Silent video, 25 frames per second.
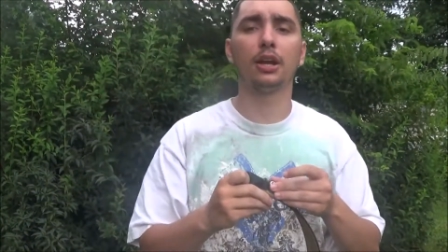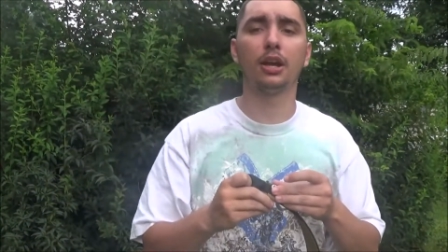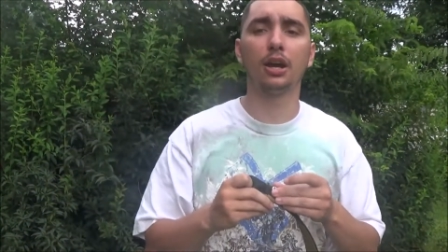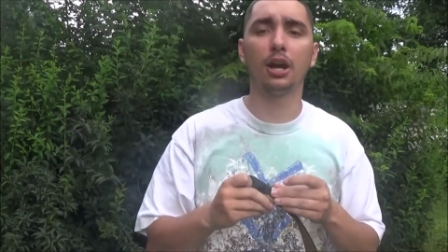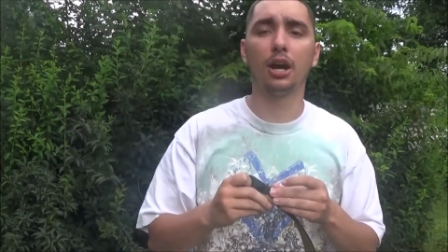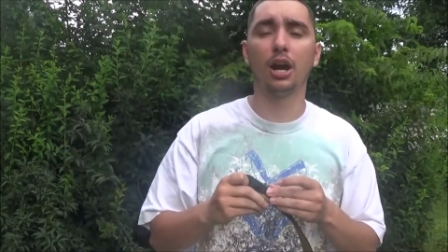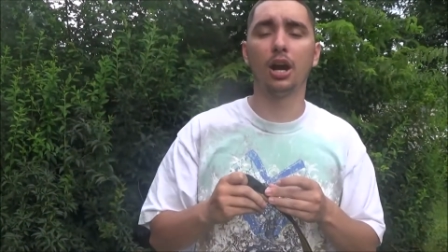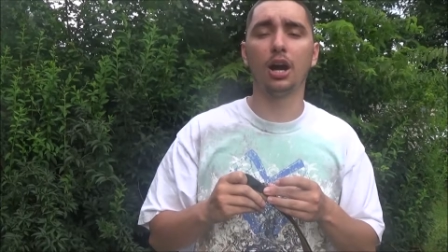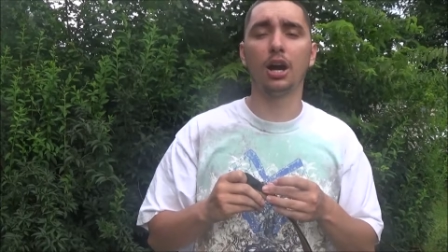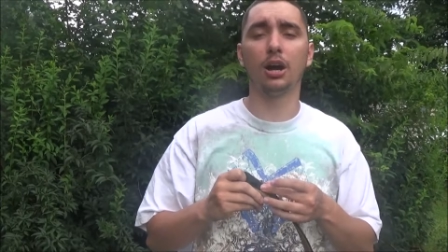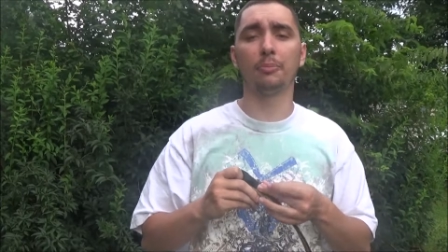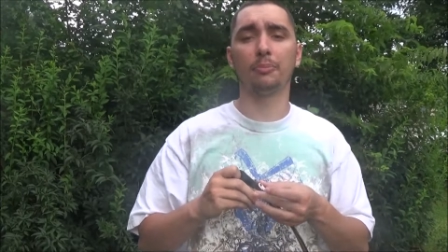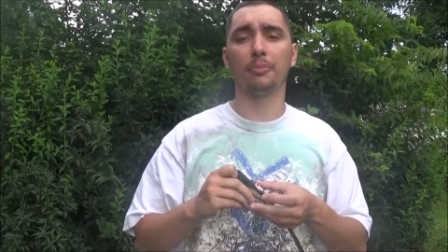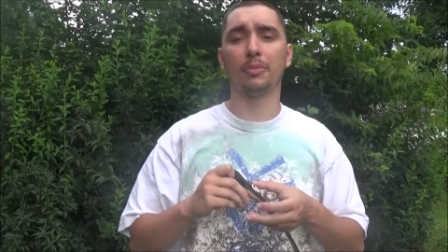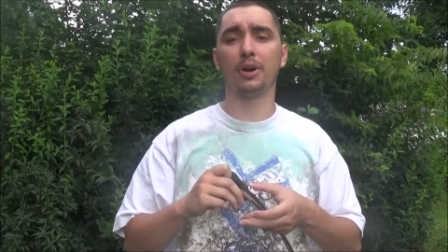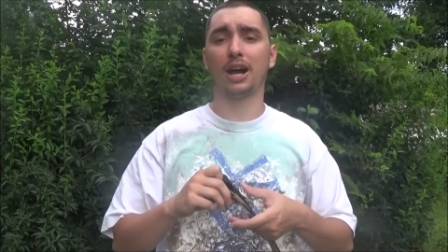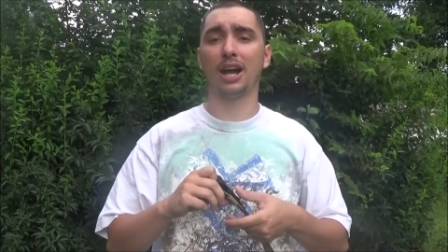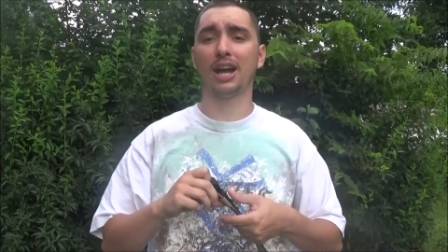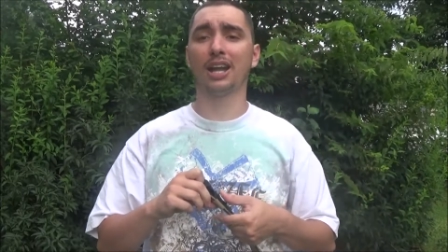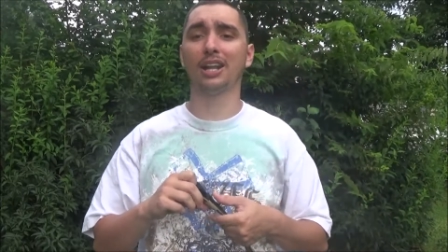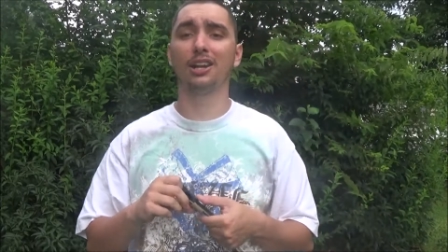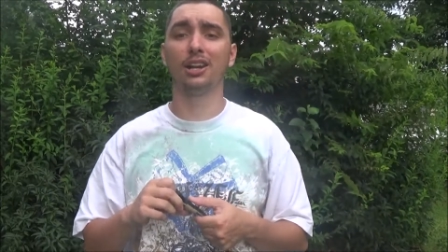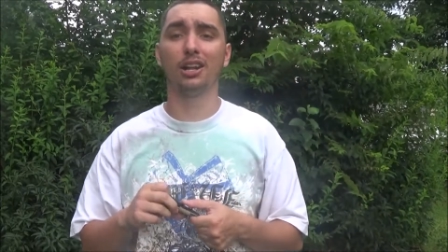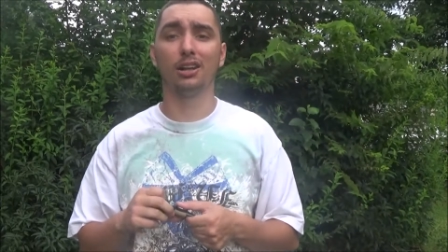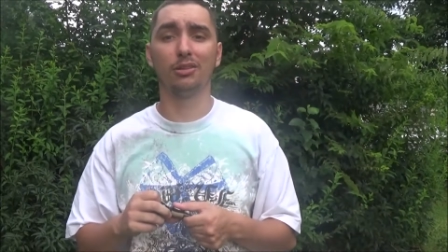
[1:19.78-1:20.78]

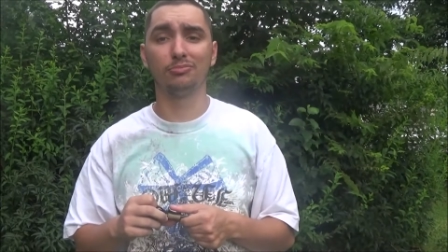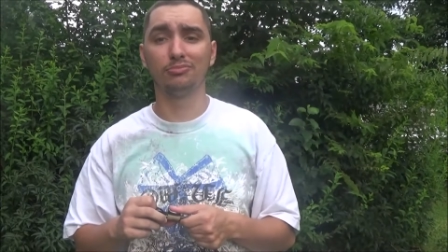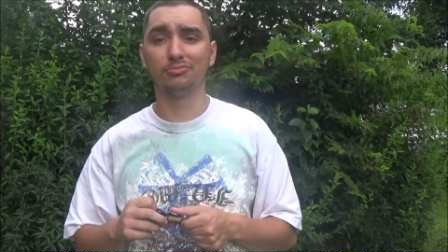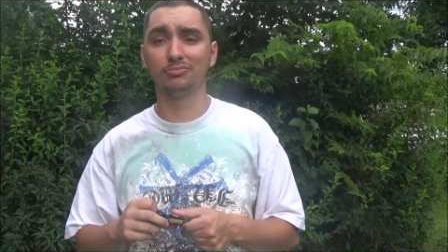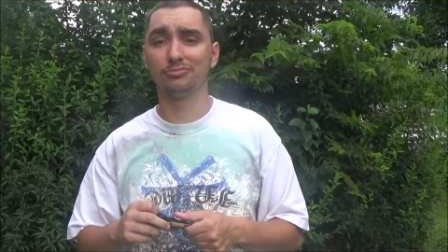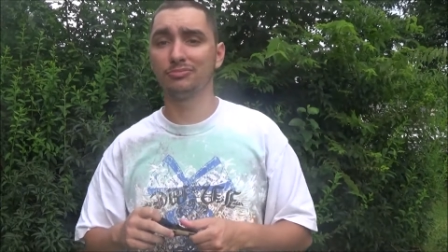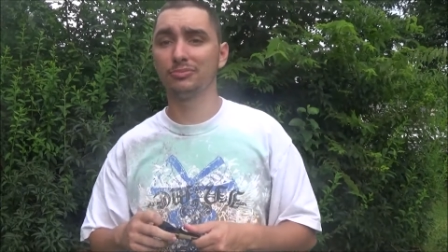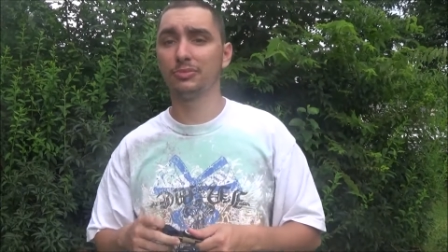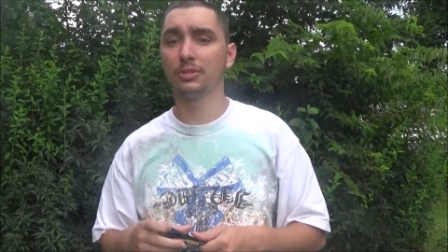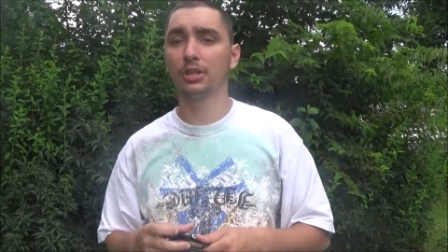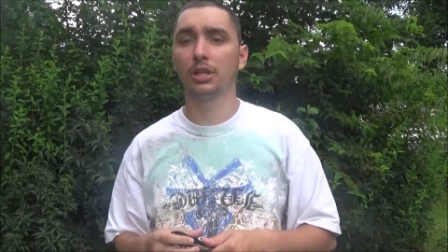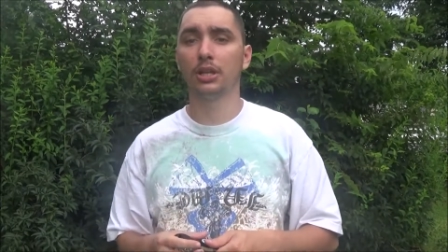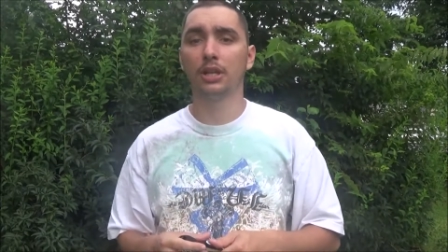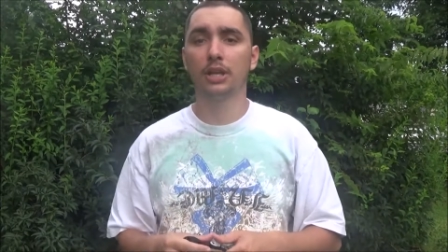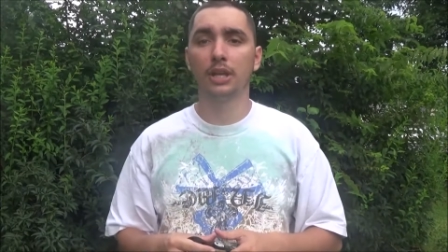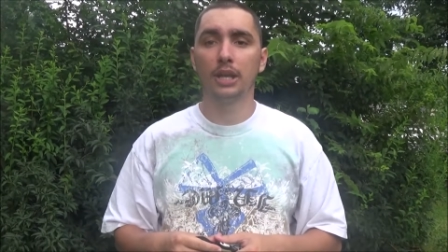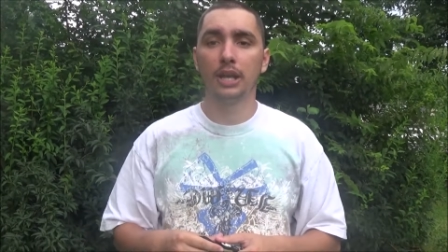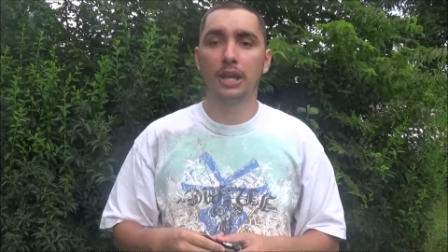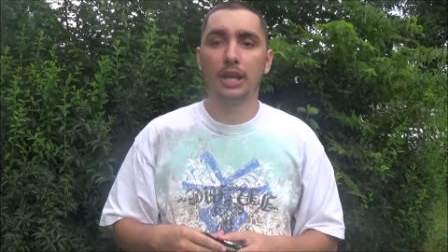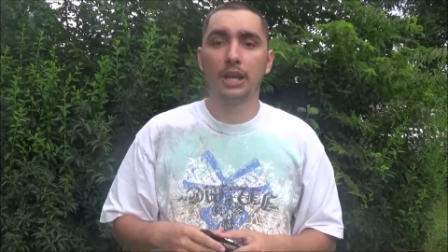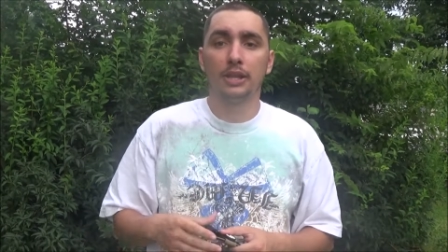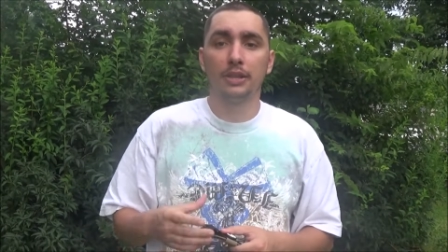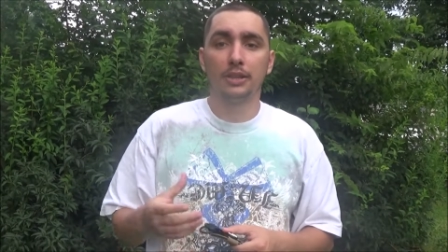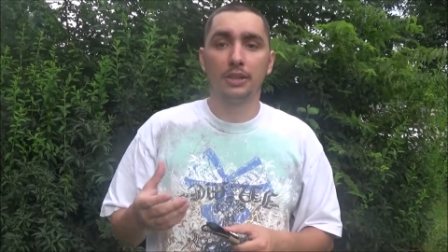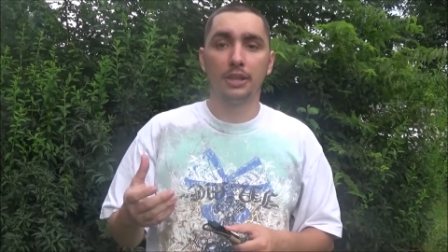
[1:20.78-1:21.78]
I ended up,
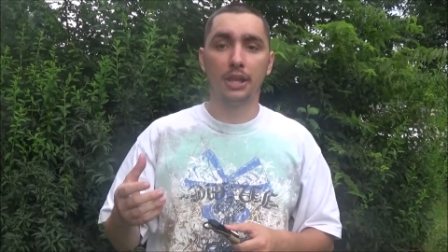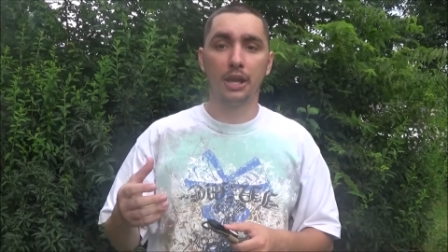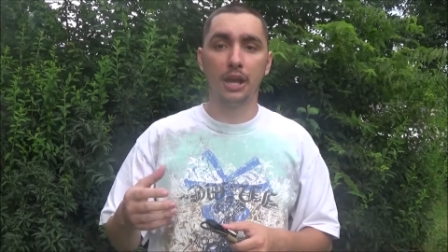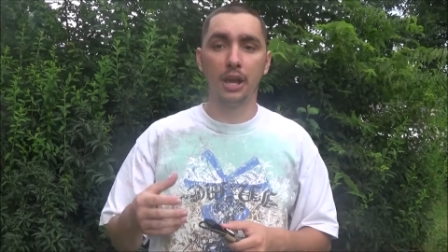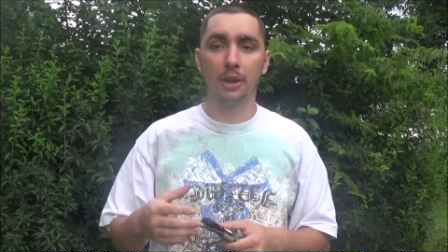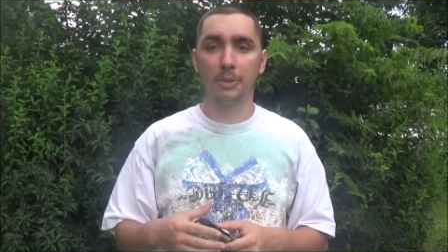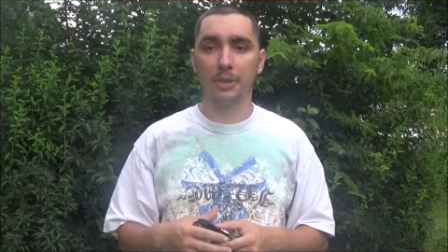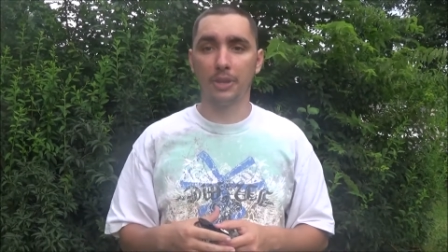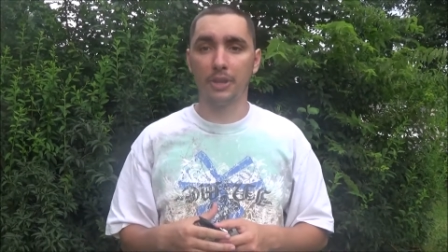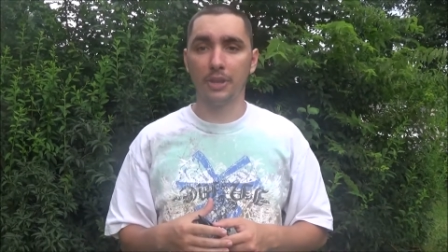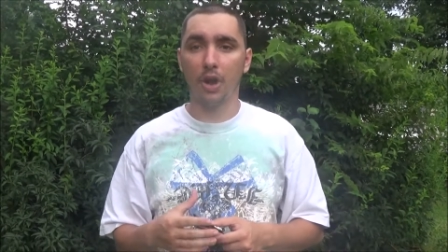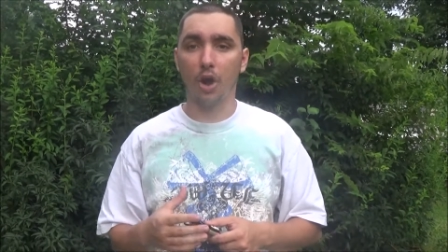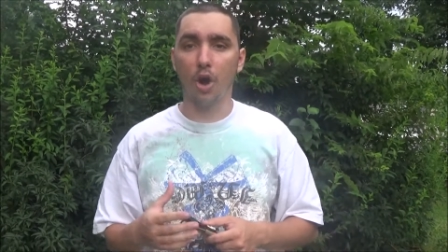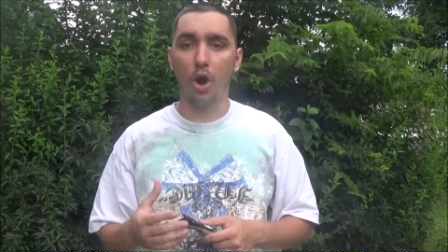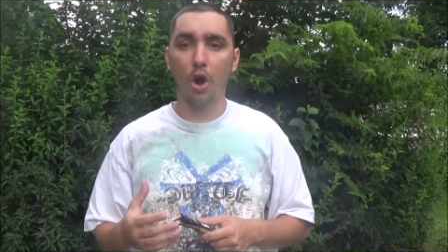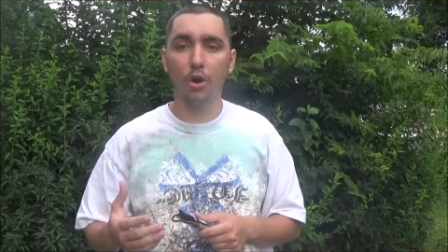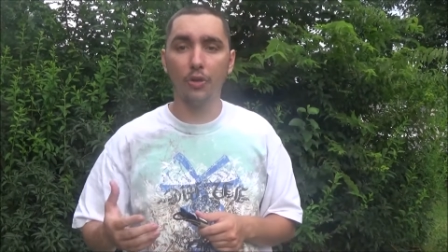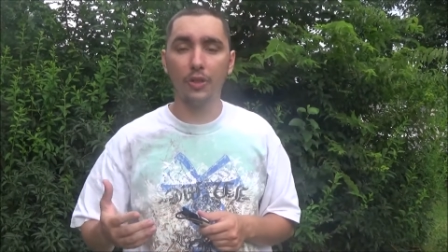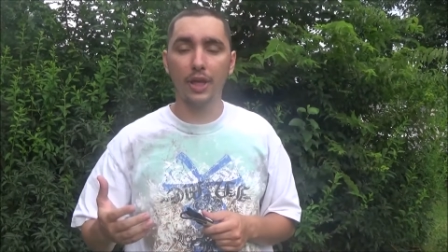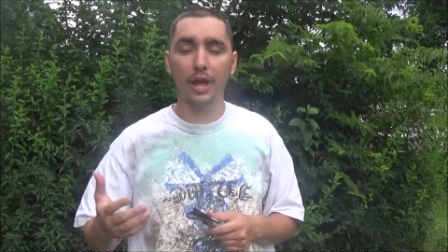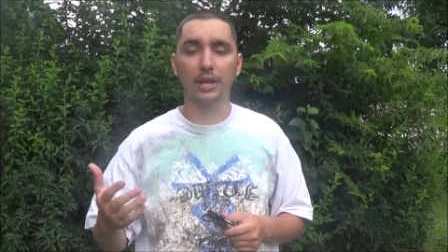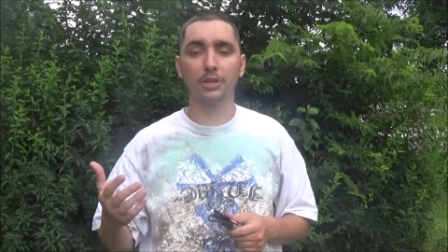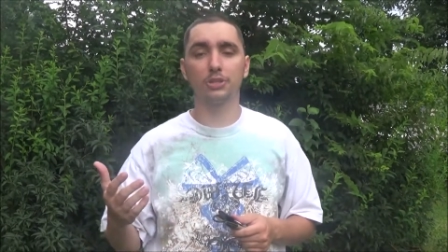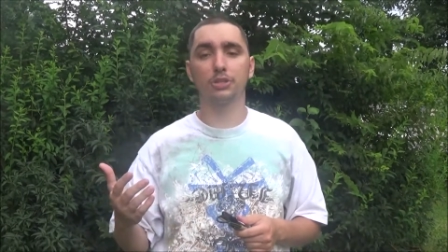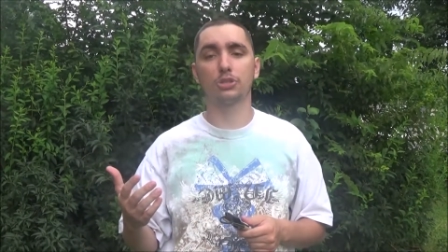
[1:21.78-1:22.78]
all
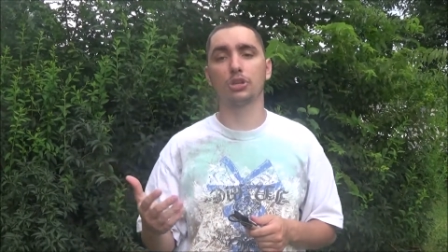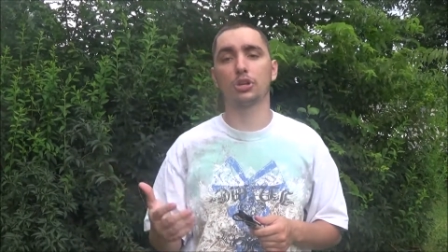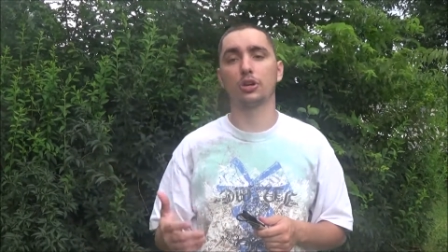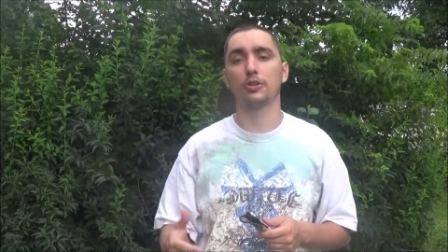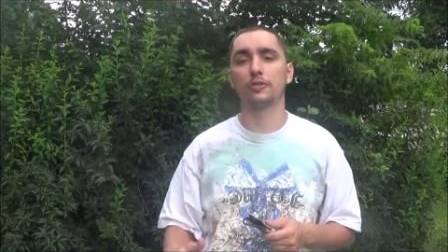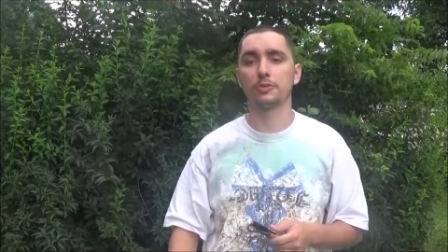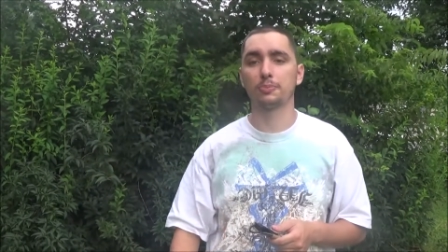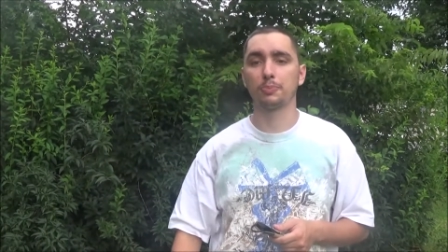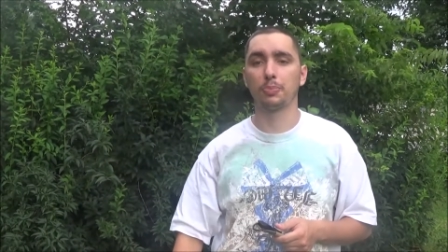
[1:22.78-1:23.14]
that serves,